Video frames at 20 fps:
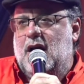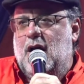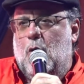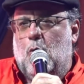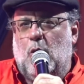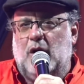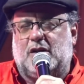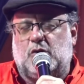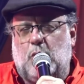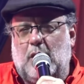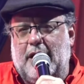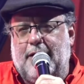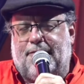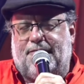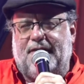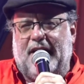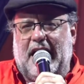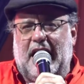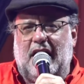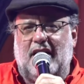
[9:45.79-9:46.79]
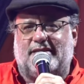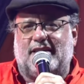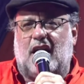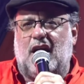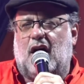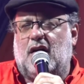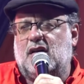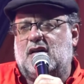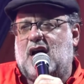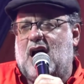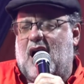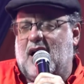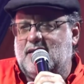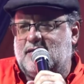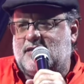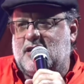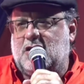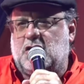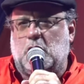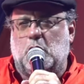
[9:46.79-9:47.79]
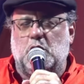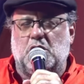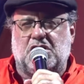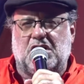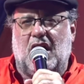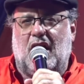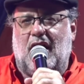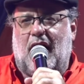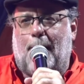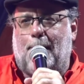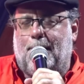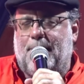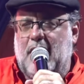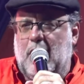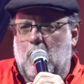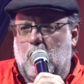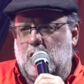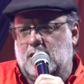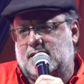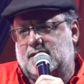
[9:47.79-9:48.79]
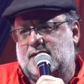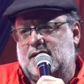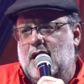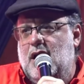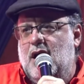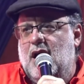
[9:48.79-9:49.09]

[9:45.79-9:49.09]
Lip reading: which we feel is an unconstitutional abuse